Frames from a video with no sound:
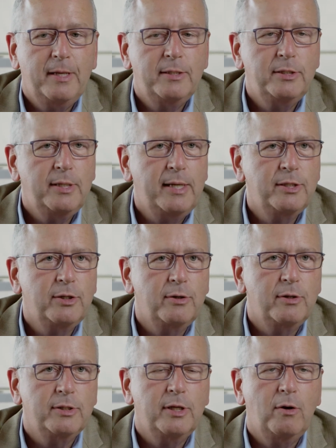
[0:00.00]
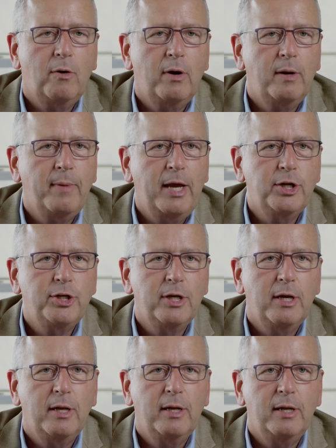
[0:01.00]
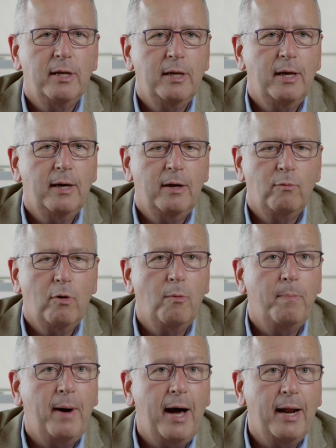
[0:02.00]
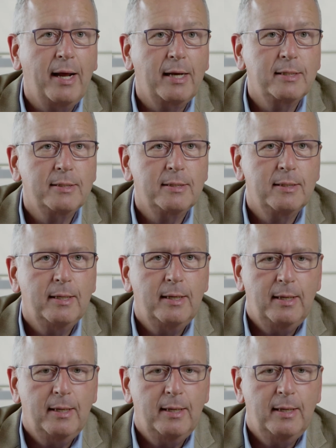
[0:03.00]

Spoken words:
sensors and automation and robotics